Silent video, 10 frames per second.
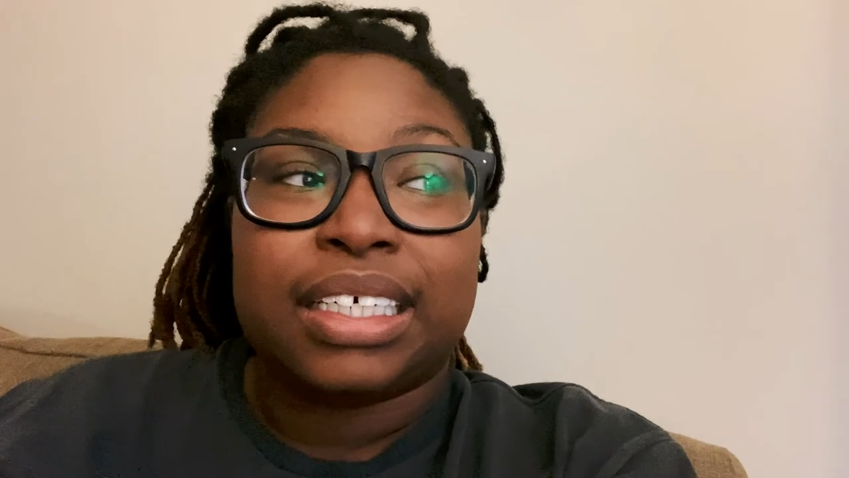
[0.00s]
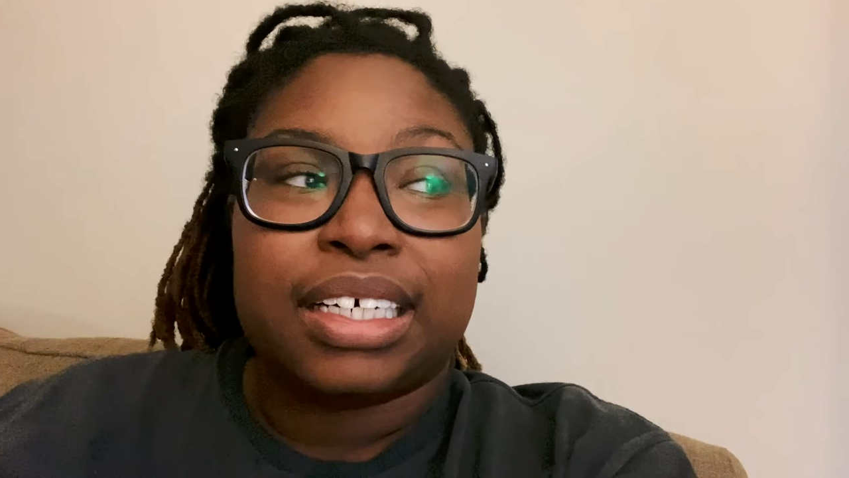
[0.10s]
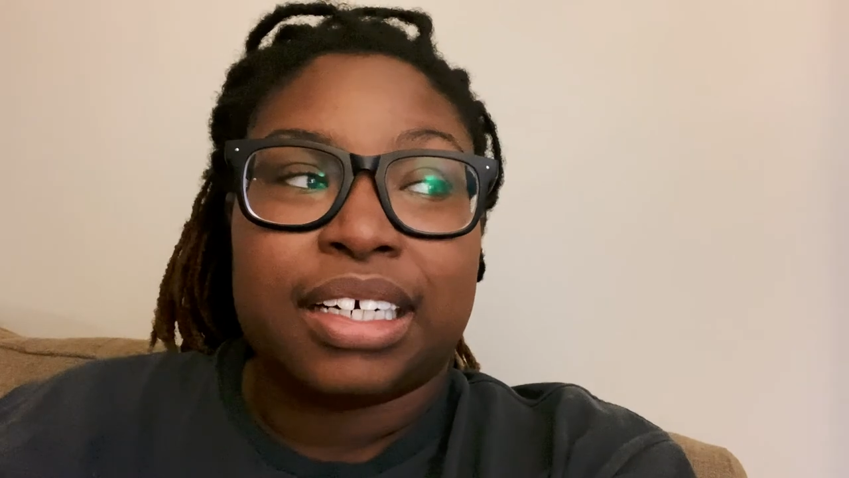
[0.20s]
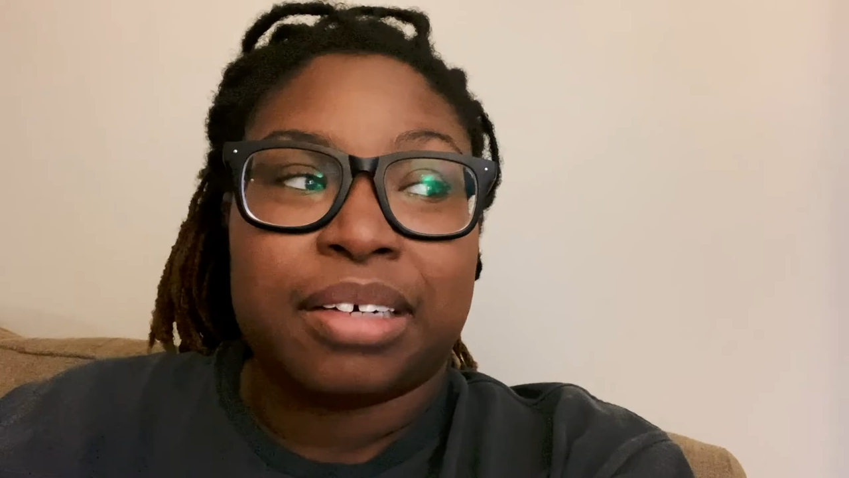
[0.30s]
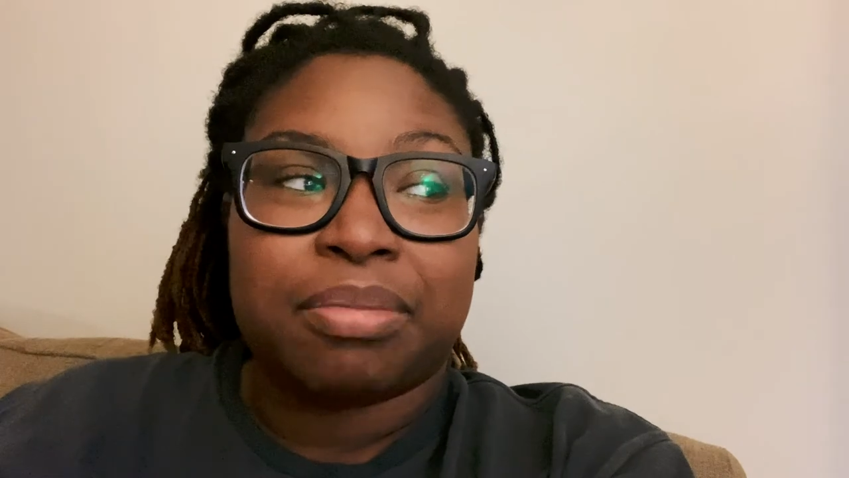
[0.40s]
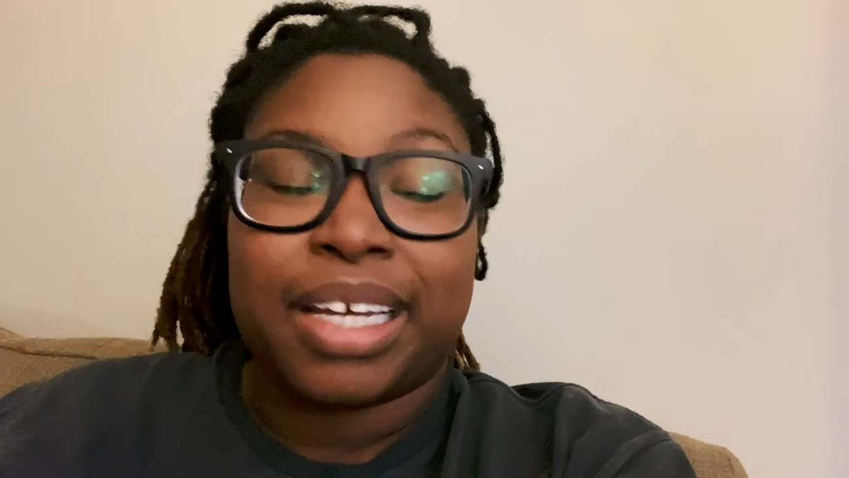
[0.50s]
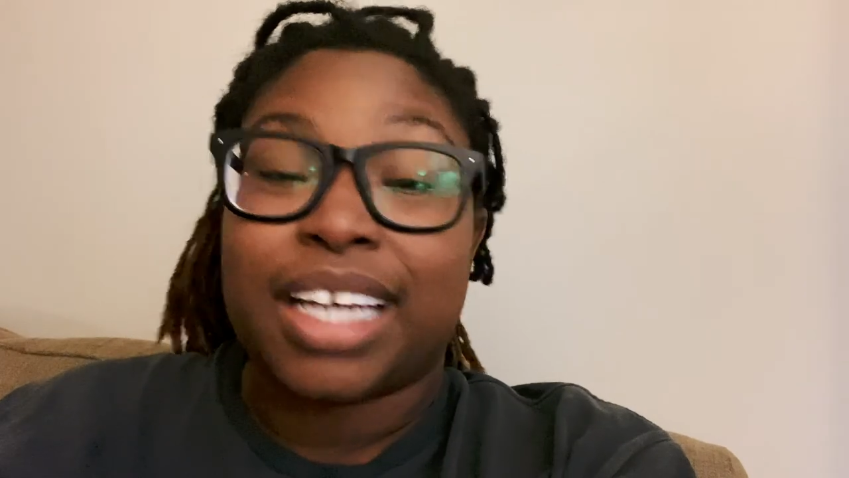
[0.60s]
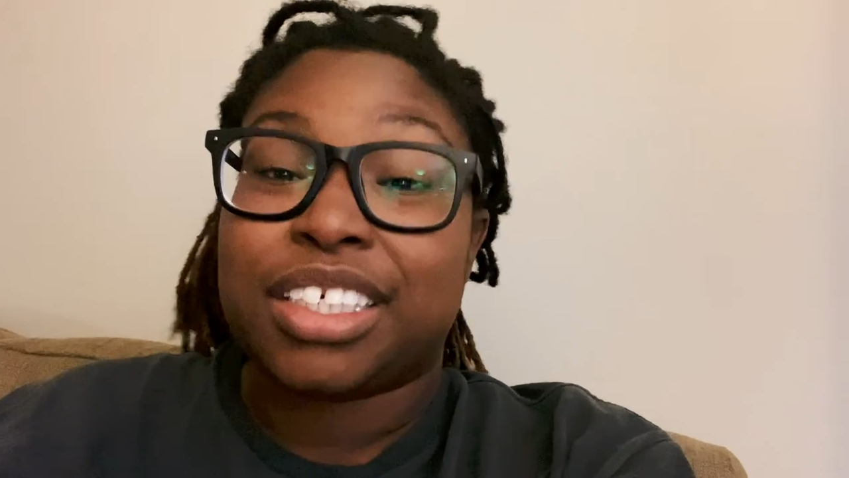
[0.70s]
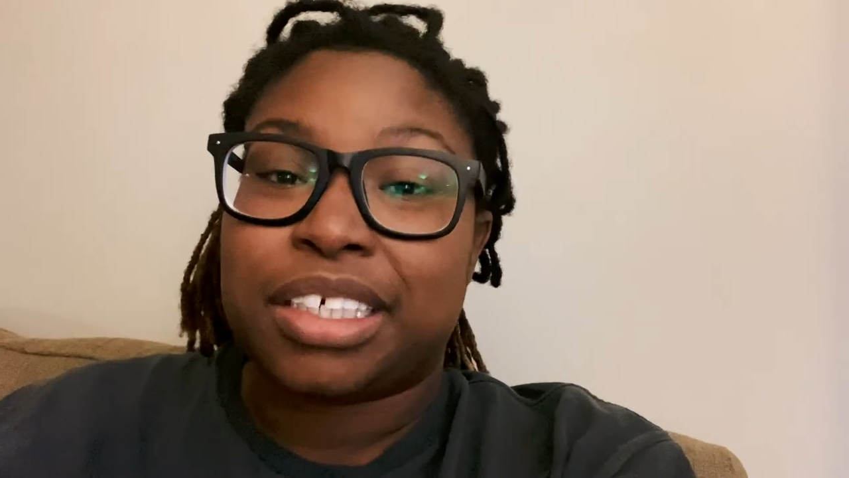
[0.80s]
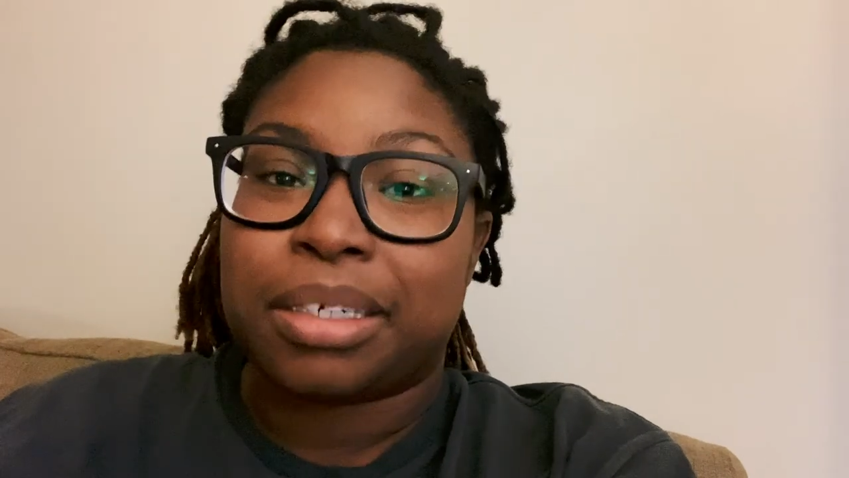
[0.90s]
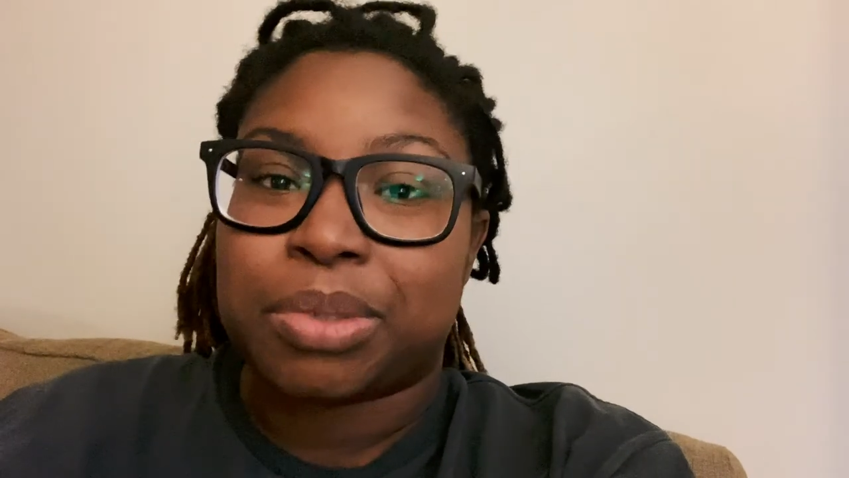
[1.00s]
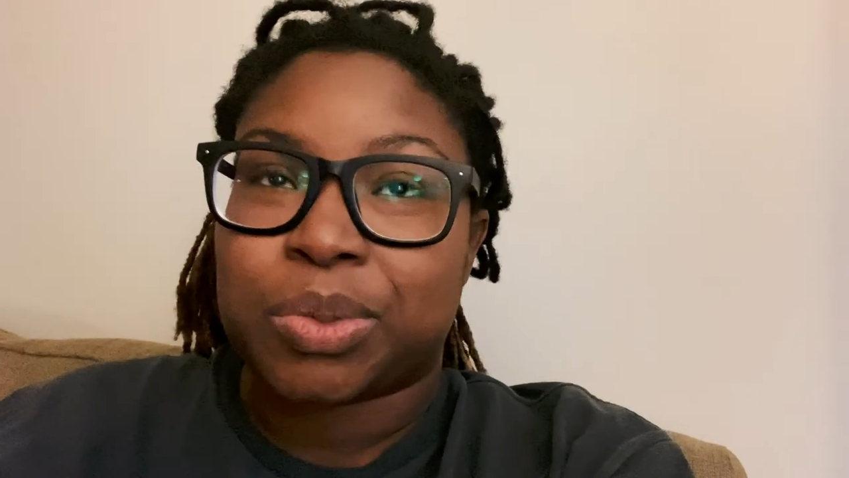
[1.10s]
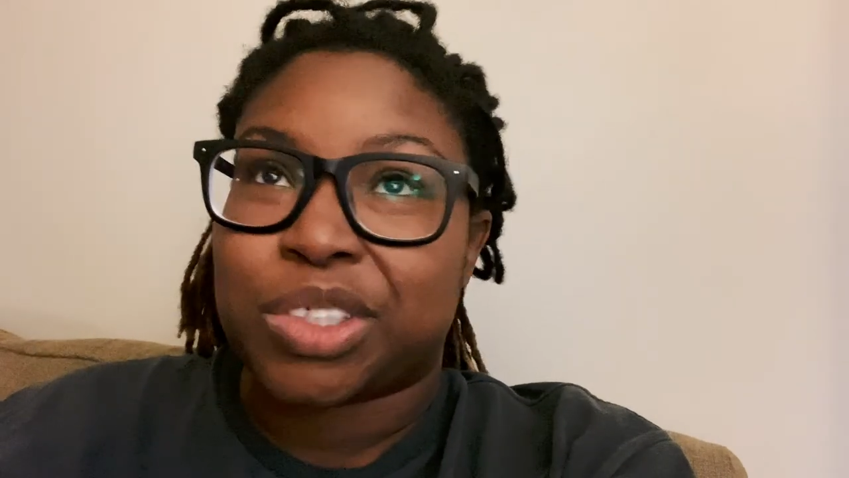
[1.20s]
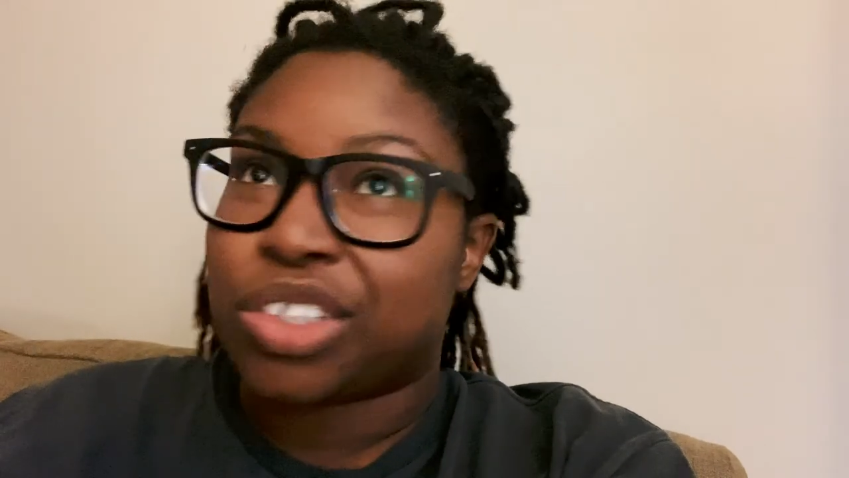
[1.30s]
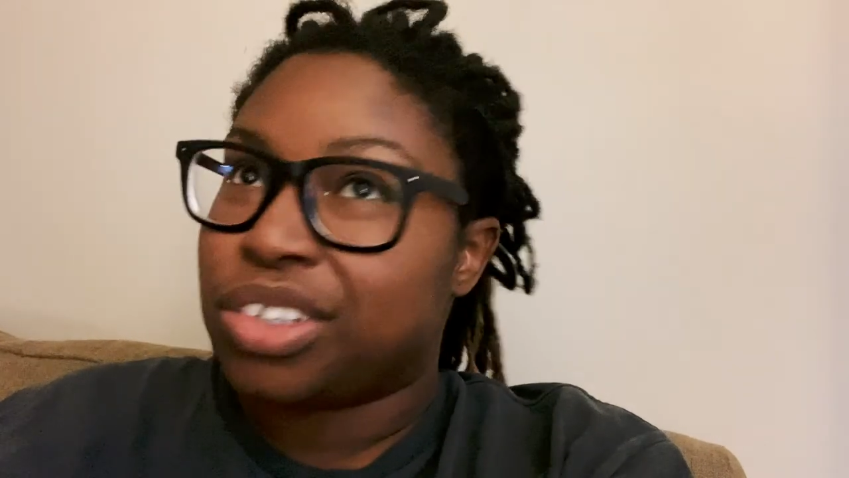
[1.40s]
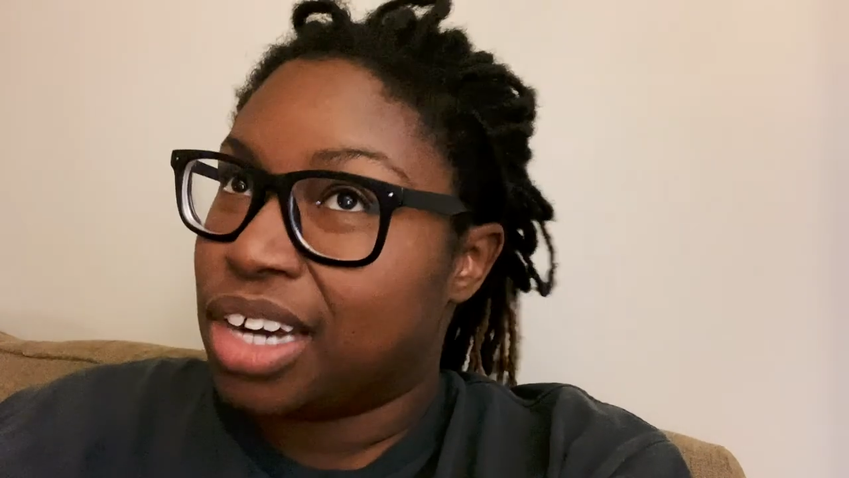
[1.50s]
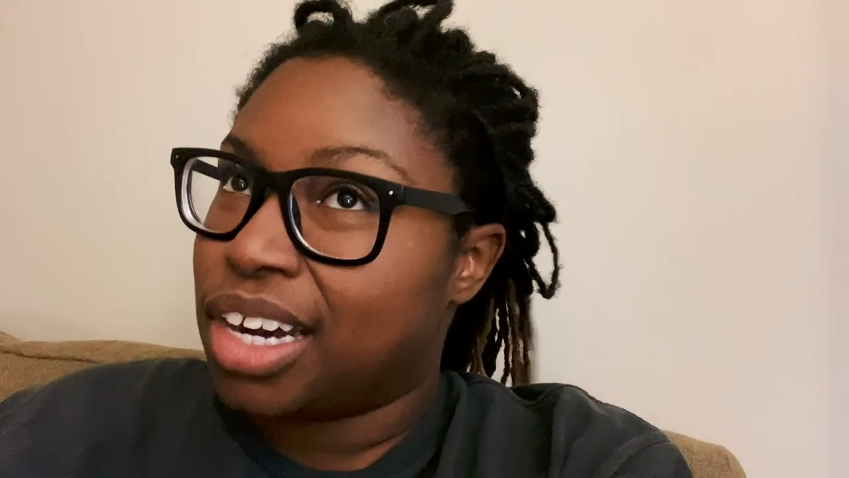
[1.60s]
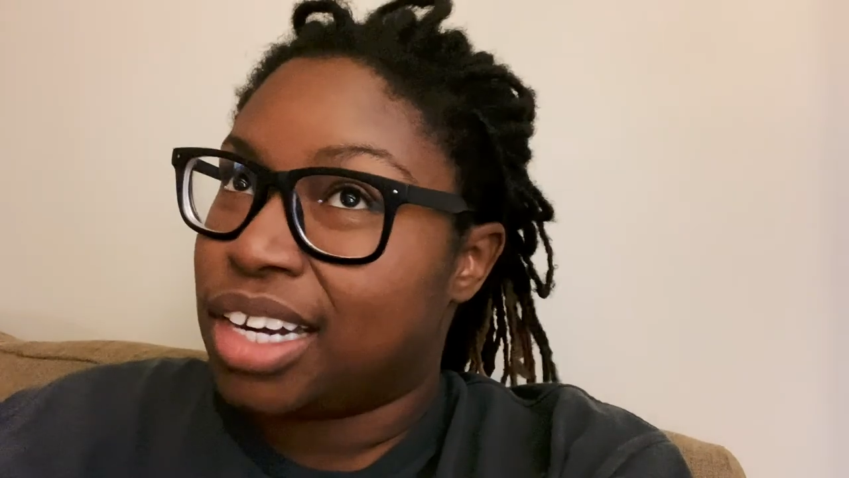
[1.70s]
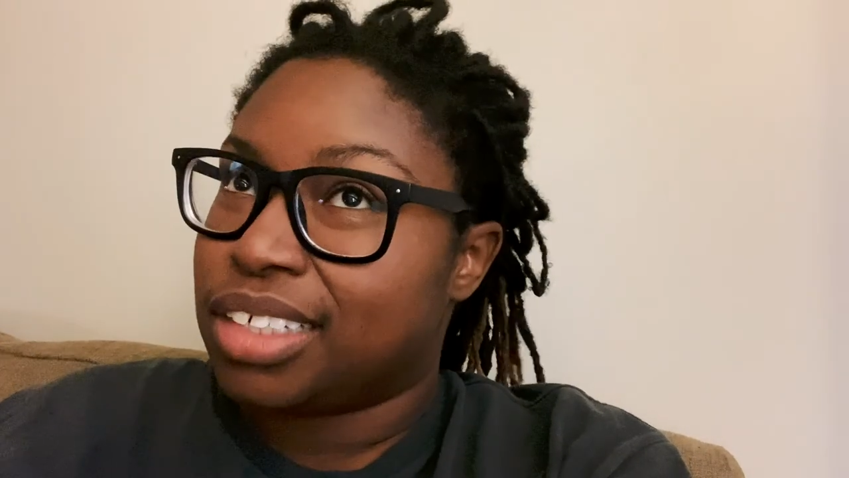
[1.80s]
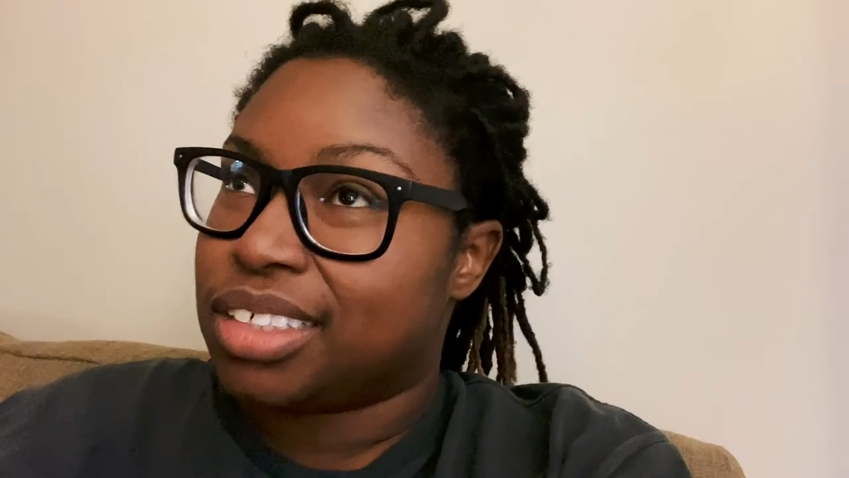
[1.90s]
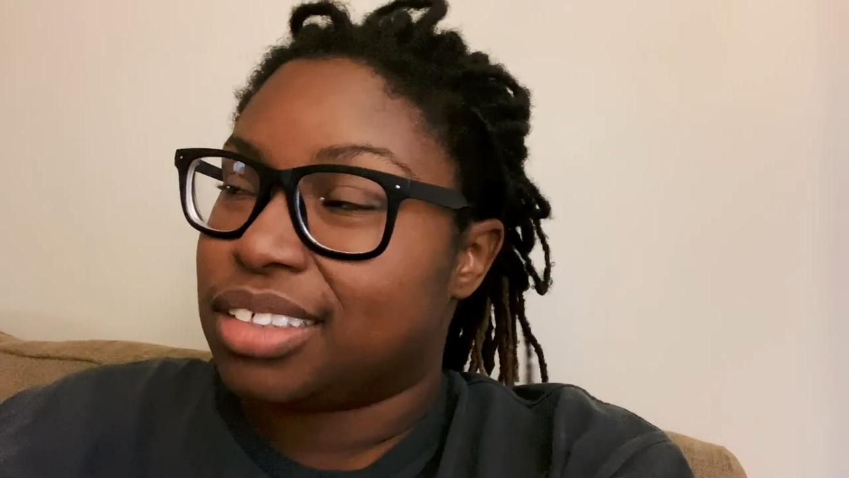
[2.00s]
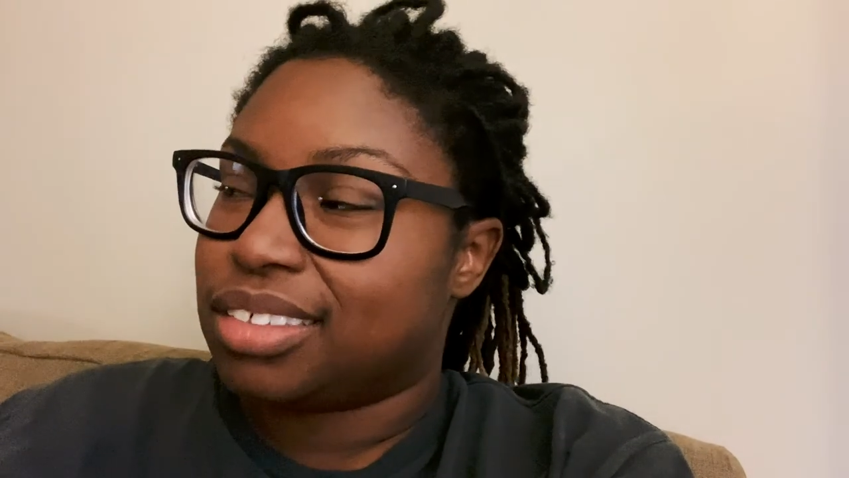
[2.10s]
They had chips, which are not